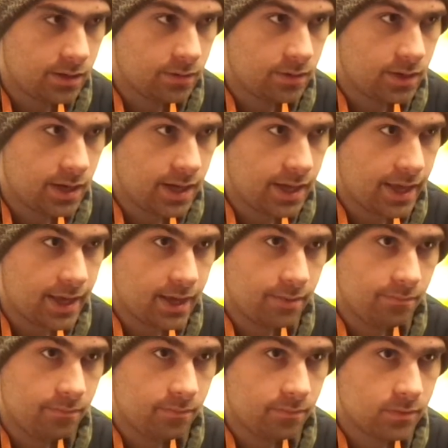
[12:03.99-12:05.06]
9
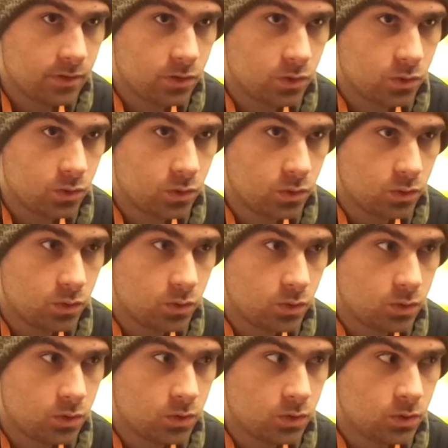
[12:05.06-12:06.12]
a.m. to
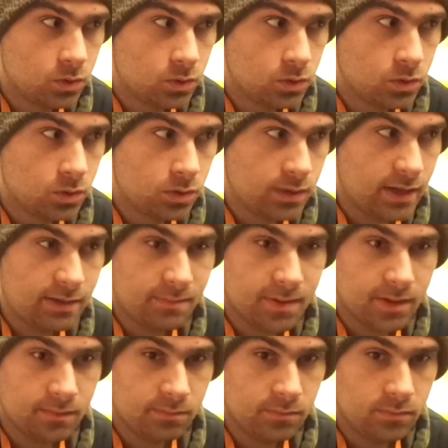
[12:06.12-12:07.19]
10
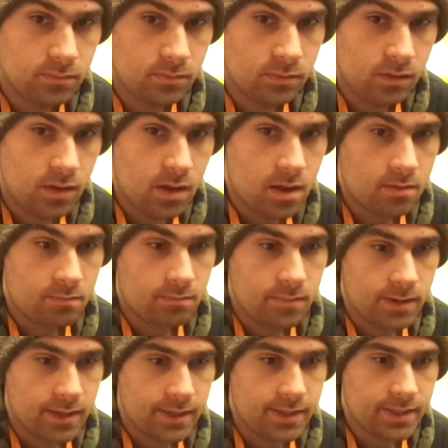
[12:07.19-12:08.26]
p.m.
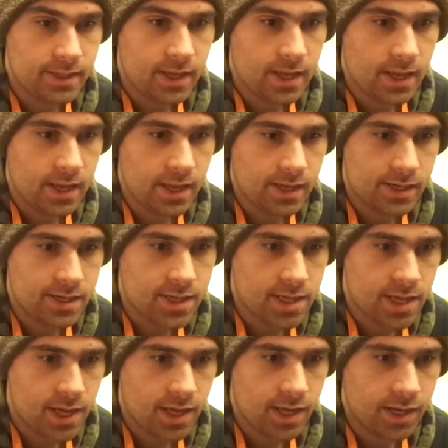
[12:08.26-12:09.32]
But I
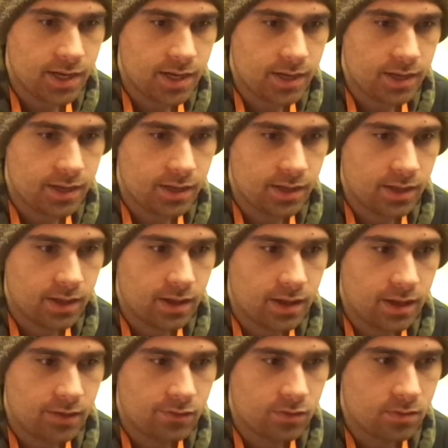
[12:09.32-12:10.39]
deheaded
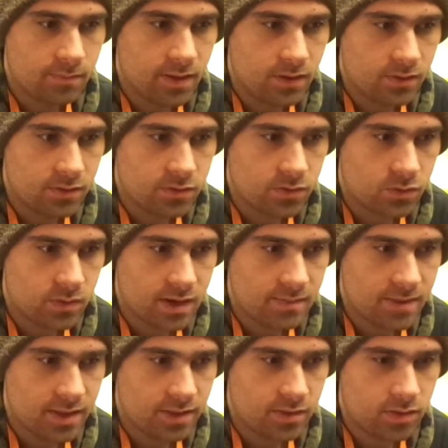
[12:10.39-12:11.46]
for about 20
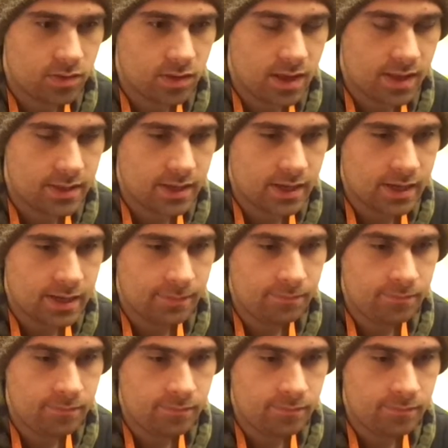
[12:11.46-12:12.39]
minutes at a time